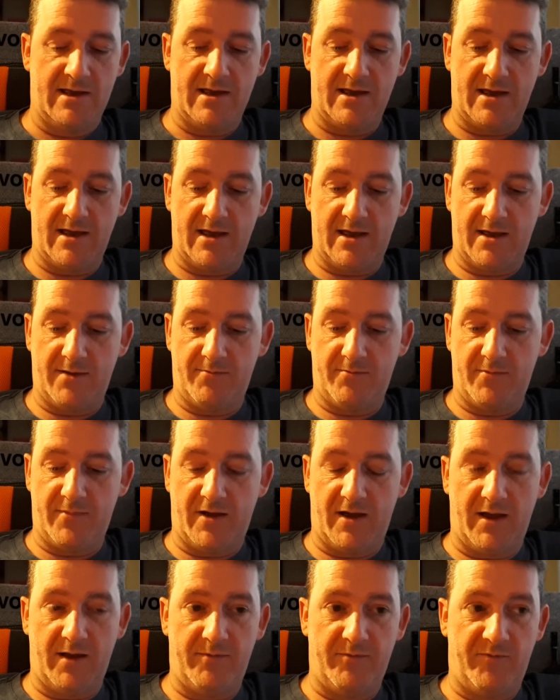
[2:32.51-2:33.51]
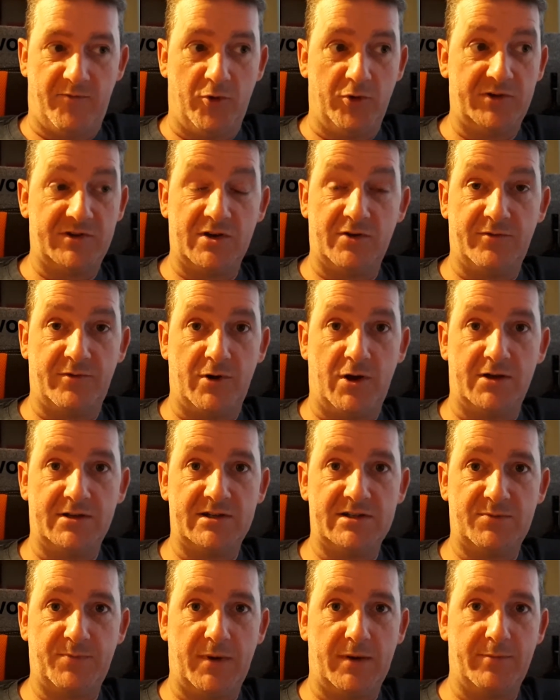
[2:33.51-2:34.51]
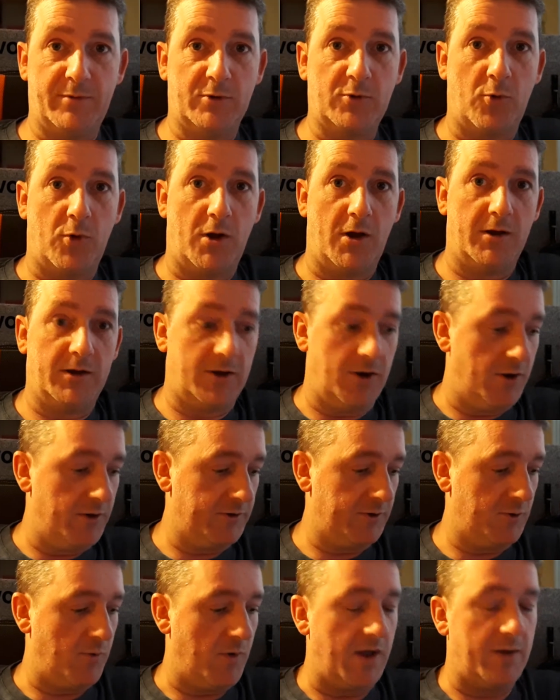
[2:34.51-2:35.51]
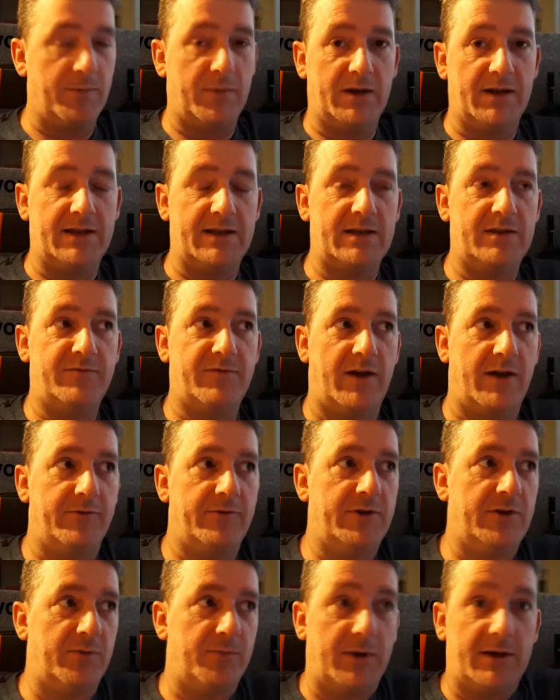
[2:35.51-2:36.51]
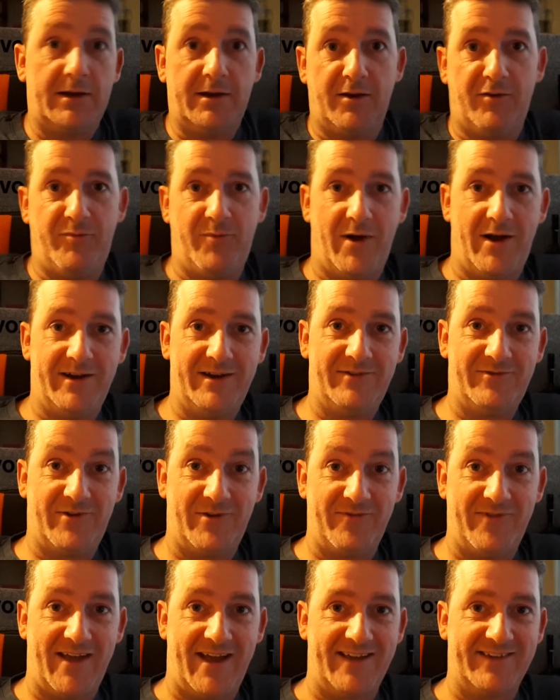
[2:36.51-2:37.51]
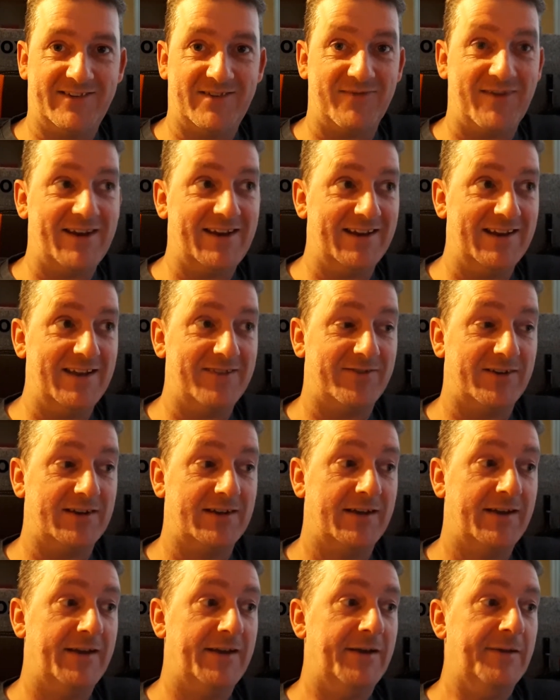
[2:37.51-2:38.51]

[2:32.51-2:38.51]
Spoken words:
Voiceover artist, people can't quite believe how you can make enough money from that to make a living,